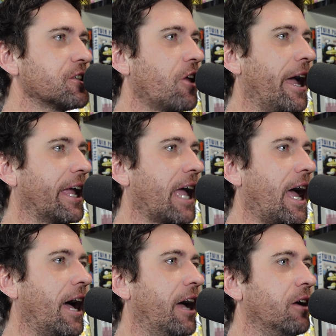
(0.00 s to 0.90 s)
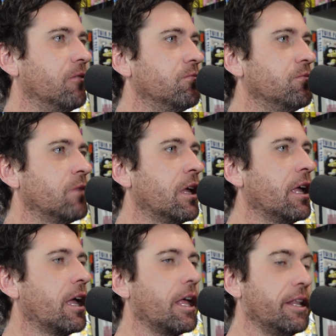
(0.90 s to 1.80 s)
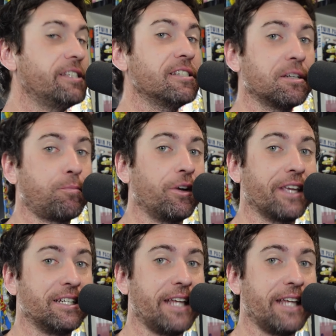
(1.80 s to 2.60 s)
like, this isn't putting it